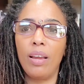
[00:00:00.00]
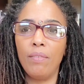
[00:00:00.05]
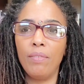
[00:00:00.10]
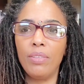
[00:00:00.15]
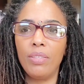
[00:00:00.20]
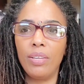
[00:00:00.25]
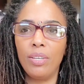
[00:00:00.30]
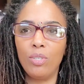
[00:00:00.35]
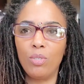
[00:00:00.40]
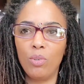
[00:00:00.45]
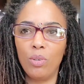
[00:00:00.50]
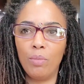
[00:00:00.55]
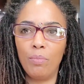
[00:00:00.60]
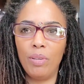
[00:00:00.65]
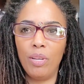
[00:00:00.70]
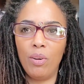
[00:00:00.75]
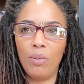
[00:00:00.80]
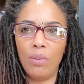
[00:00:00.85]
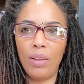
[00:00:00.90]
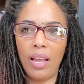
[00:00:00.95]
everything's going to
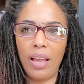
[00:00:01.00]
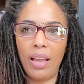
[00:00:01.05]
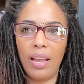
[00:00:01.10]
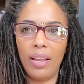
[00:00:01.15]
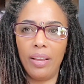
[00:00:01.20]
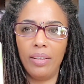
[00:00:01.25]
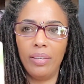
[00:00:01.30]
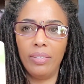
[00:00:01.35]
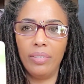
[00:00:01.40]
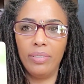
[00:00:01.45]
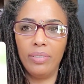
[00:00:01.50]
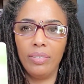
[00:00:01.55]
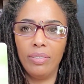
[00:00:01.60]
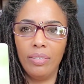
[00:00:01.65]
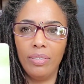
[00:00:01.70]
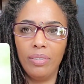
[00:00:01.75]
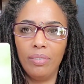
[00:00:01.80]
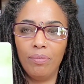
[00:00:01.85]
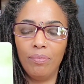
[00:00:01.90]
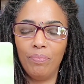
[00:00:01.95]
be okay.
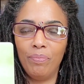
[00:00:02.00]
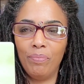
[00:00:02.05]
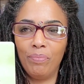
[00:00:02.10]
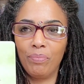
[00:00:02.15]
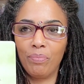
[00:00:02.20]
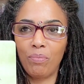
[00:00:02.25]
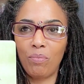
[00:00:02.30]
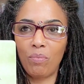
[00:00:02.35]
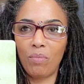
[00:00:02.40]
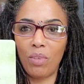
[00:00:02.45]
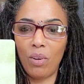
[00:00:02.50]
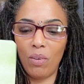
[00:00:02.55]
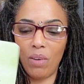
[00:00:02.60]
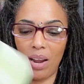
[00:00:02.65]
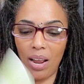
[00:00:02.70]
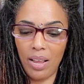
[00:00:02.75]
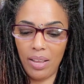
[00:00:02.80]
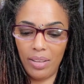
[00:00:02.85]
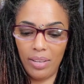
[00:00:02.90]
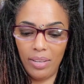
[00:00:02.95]
All
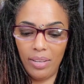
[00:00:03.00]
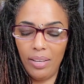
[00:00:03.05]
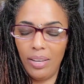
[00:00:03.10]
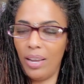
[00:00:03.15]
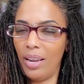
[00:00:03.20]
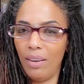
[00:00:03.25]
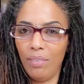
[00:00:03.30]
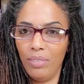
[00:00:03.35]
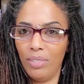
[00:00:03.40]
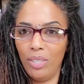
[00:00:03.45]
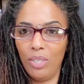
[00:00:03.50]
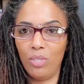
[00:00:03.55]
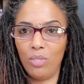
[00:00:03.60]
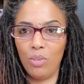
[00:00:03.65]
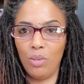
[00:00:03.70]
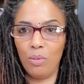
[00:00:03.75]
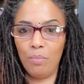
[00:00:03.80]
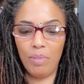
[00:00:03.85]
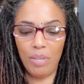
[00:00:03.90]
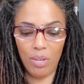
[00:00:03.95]
right? Everything's
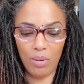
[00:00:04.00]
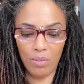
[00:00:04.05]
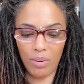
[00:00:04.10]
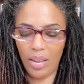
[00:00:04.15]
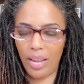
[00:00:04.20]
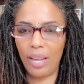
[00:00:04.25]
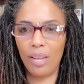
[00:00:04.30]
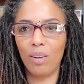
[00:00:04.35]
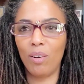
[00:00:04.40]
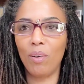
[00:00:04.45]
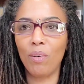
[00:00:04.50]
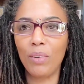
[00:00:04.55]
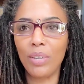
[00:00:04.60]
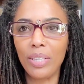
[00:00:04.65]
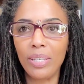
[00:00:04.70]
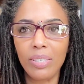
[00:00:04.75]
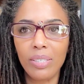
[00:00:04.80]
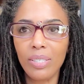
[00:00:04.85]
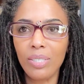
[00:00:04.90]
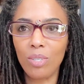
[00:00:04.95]
going to be okay. It
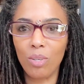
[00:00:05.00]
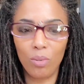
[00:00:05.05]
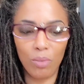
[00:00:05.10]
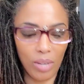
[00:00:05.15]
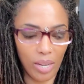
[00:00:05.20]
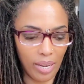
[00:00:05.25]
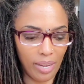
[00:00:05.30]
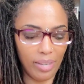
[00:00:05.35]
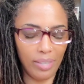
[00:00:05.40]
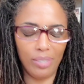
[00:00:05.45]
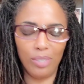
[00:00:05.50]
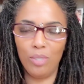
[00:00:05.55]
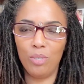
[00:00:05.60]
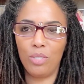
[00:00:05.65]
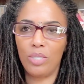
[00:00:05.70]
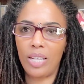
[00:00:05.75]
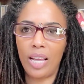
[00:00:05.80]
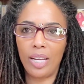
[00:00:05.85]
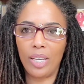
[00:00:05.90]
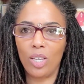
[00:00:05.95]
already is okay. You
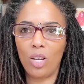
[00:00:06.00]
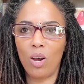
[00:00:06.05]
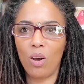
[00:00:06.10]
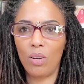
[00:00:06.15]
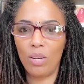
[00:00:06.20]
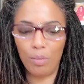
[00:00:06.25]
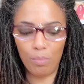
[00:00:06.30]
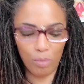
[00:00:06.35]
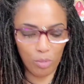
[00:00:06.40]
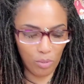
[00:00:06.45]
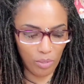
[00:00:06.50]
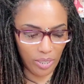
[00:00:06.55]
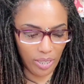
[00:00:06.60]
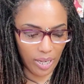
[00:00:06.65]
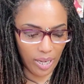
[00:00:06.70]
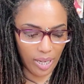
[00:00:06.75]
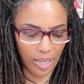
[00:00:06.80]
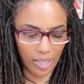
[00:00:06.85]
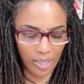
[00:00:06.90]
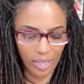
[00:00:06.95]
just hadn't caught up to it
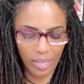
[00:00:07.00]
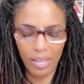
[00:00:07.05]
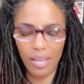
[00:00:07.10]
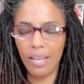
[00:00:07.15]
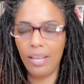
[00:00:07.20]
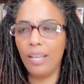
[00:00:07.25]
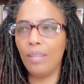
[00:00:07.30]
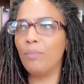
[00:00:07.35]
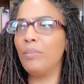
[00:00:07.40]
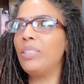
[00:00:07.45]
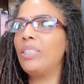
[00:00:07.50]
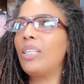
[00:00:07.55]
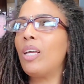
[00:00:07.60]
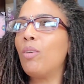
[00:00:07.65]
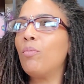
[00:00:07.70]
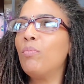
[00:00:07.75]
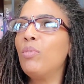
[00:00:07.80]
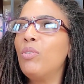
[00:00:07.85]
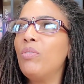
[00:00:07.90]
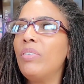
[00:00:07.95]
yet. What's
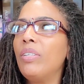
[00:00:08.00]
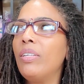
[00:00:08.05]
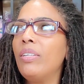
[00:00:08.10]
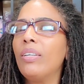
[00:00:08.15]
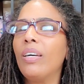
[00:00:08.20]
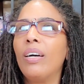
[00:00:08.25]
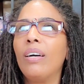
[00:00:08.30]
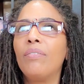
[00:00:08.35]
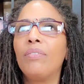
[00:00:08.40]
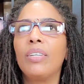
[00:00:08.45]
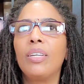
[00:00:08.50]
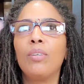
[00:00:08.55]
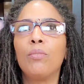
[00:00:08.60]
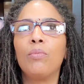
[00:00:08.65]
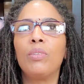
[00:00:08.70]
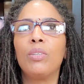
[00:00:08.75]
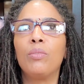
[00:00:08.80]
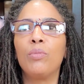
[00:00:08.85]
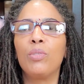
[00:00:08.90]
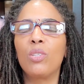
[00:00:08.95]
that movie? I forget
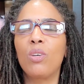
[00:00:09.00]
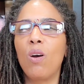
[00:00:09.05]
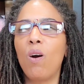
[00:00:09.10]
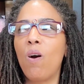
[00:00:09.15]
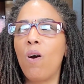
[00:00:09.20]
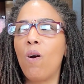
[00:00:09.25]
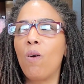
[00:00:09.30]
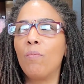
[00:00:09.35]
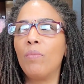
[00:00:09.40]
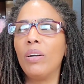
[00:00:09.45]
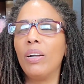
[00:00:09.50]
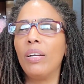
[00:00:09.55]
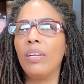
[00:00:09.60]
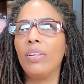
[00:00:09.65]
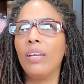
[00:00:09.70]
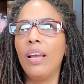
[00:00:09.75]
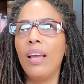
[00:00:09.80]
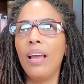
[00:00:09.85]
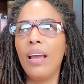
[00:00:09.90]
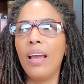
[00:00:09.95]
what it was called,
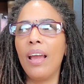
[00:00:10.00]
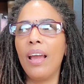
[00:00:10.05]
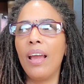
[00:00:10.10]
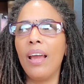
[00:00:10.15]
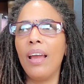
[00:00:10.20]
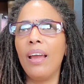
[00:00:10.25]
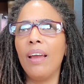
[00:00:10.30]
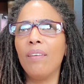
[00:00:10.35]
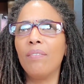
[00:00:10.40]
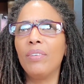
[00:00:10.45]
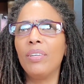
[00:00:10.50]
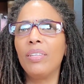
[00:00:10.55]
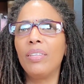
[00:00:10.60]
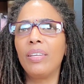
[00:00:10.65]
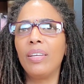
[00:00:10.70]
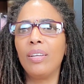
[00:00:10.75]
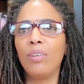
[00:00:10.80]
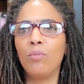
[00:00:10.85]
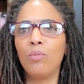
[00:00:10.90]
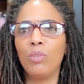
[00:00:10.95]
but
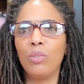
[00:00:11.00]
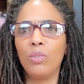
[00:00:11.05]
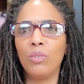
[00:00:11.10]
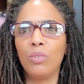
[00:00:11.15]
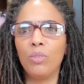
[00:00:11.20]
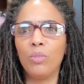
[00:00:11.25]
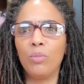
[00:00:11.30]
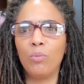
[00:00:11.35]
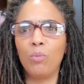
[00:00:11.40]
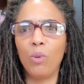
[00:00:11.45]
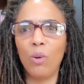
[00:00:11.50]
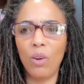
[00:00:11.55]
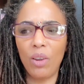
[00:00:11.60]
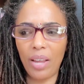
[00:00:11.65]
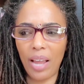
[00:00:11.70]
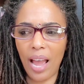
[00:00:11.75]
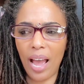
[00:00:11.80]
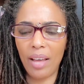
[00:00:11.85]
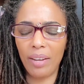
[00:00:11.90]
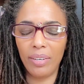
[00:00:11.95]
everything will work
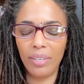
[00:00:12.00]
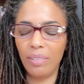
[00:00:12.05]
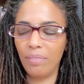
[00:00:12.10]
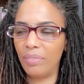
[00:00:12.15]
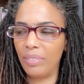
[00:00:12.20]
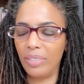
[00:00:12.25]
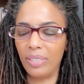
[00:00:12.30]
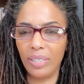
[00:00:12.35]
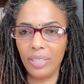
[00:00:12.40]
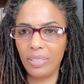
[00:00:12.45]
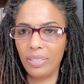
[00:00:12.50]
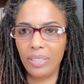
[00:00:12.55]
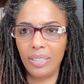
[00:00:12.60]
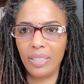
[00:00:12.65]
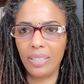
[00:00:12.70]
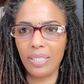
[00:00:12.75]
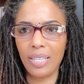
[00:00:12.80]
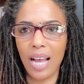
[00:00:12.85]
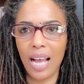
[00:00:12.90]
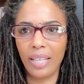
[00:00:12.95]
out. And if it doesn't,
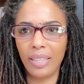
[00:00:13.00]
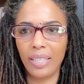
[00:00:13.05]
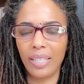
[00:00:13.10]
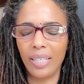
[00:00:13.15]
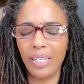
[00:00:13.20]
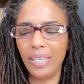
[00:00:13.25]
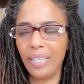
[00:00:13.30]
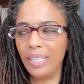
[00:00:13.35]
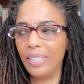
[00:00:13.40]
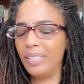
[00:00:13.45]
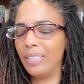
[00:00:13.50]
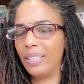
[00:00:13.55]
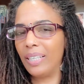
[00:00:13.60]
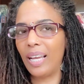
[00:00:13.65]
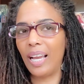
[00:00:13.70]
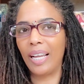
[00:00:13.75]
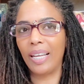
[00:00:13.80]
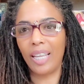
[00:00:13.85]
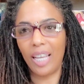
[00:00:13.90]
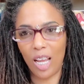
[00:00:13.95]
it's not the end.
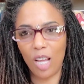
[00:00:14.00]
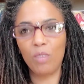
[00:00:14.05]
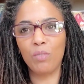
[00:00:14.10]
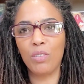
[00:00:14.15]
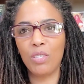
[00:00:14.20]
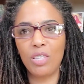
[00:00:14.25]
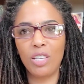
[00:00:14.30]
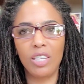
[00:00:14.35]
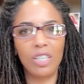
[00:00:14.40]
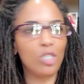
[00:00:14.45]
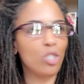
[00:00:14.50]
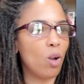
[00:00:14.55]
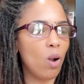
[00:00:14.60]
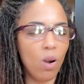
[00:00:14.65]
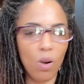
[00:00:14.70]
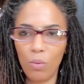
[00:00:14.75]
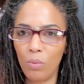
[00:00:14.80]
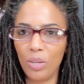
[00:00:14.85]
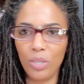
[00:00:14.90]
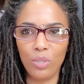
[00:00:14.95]
Like everything's
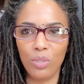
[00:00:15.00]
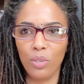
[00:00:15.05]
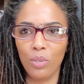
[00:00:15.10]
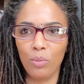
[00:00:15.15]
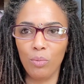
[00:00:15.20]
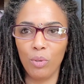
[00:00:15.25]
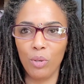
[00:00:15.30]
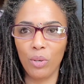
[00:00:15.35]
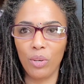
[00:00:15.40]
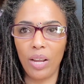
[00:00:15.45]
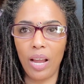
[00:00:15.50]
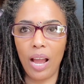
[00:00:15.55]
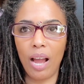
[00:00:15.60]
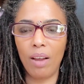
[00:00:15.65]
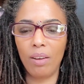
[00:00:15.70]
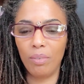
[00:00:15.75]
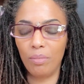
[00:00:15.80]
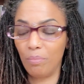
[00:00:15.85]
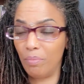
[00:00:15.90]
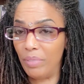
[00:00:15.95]
always going to work
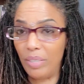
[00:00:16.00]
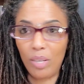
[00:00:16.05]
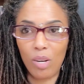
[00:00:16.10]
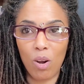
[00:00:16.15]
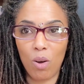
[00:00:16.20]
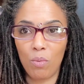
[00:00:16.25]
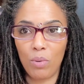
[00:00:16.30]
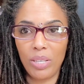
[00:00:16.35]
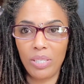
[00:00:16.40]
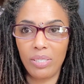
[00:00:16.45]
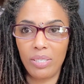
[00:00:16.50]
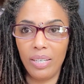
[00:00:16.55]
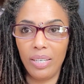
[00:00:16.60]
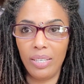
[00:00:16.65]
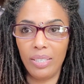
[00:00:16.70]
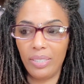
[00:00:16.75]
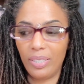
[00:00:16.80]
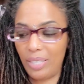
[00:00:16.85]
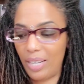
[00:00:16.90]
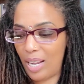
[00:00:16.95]
out. It always
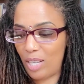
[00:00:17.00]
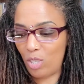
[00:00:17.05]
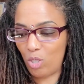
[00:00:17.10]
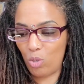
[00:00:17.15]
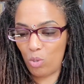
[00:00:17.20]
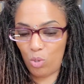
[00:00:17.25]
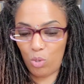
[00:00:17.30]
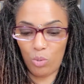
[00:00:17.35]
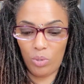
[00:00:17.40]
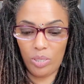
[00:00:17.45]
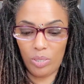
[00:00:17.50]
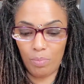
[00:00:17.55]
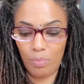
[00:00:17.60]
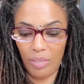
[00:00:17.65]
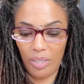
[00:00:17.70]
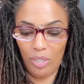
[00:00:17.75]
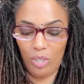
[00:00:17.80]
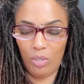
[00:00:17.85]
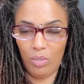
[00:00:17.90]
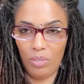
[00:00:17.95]
does. It has no choice
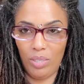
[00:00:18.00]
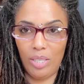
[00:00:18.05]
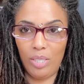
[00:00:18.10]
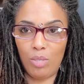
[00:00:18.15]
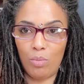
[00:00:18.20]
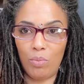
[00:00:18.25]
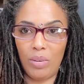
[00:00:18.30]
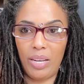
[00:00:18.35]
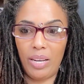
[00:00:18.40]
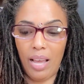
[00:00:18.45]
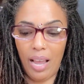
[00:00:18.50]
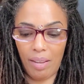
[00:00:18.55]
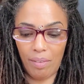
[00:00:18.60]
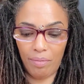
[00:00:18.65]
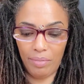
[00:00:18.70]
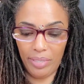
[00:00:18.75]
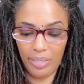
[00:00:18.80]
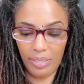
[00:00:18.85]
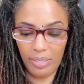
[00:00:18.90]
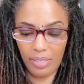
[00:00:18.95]
but to. That's the way
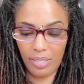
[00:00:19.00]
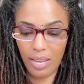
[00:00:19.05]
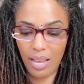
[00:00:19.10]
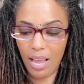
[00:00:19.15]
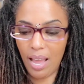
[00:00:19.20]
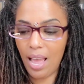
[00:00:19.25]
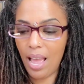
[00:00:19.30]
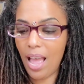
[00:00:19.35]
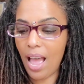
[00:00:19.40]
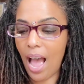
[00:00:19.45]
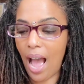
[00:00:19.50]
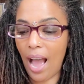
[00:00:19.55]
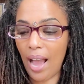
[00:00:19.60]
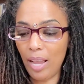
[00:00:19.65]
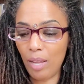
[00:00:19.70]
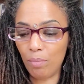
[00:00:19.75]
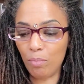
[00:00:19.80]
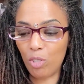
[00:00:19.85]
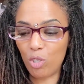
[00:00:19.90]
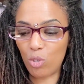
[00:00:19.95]
life is. I
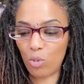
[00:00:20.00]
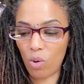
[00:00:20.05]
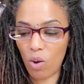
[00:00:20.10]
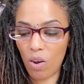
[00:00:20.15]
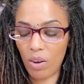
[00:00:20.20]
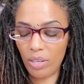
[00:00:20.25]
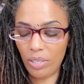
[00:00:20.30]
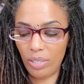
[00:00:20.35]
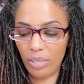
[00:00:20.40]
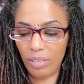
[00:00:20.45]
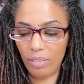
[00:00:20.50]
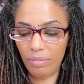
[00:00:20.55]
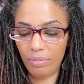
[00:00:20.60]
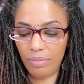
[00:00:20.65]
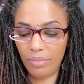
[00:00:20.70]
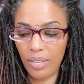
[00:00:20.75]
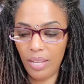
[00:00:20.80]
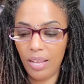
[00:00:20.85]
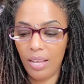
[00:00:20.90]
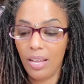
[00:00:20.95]
am strong enough
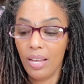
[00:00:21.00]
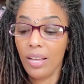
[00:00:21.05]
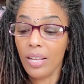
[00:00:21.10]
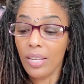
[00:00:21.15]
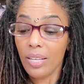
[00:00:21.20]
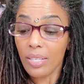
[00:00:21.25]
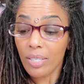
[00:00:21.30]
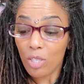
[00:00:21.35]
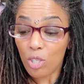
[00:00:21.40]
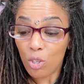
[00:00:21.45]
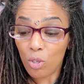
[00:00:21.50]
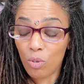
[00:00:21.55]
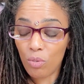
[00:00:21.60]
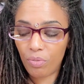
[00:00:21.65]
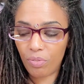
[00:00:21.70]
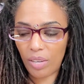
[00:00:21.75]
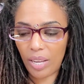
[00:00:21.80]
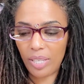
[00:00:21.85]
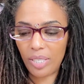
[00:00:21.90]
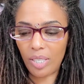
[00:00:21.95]
to
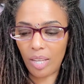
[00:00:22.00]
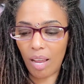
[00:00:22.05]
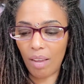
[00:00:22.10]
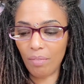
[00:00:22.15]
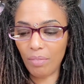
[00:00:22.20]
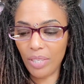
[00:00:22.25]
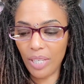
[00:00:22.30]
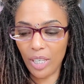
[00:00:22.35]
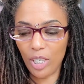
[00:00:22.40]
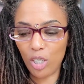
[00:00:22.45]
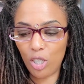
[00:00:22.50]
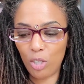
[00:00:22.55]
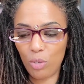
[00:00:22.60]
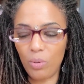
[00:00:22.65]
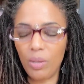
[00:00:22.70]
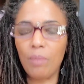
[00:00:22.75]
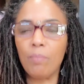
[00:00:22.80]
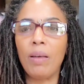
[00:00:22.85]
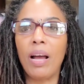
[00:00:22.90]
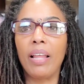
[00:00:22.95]
face every issue
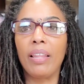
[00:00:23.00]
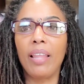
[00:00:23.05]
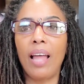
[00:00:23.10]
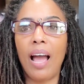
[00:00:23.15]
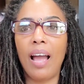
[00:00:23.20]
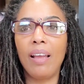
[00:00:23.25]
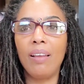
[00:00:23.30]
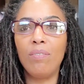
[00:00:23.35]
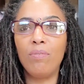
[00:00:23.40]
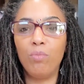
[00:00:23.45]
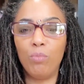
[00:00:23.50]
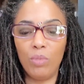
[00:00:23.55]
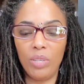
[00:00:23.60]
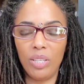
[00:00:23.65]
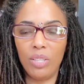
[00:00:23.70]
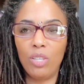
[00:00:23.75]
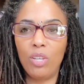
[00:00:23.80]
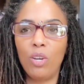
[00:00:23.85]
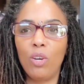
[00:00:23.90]
in my life with